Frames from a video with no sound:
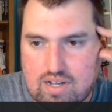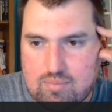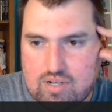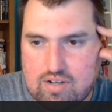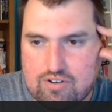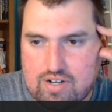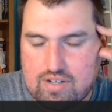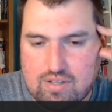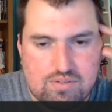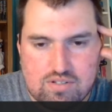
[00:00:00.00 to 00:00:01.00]
I try to
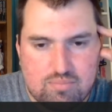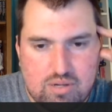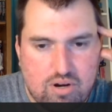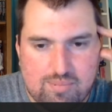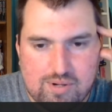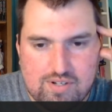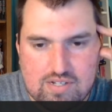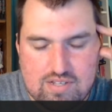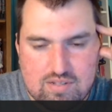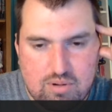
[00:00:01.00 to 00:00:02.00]
use as many primary
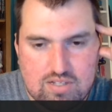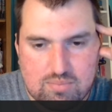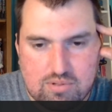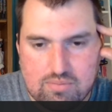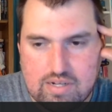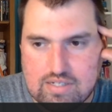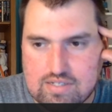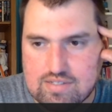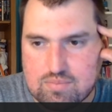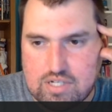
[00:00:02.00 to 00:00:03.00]
docs as possible, right?
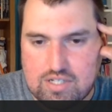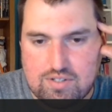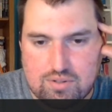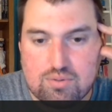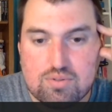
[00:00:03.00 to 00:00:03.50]
Because that's what I do.